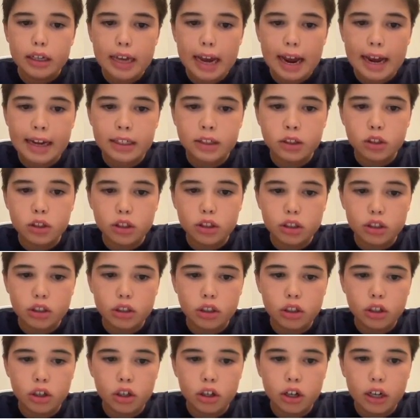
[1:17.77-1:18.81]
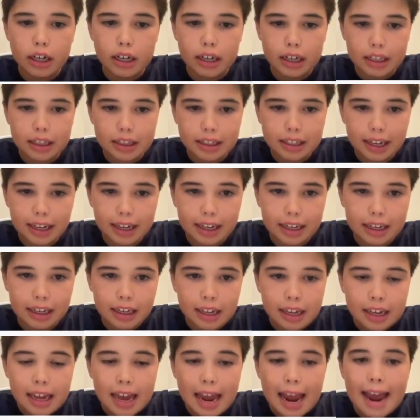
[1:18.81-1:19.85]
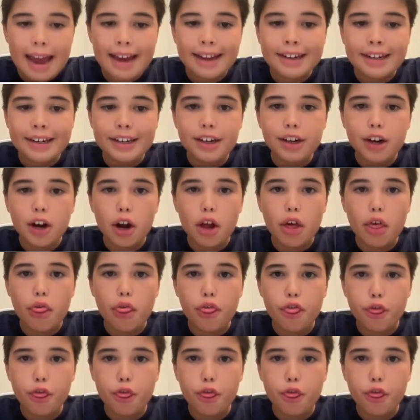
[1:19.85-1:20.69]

And you're going to click enter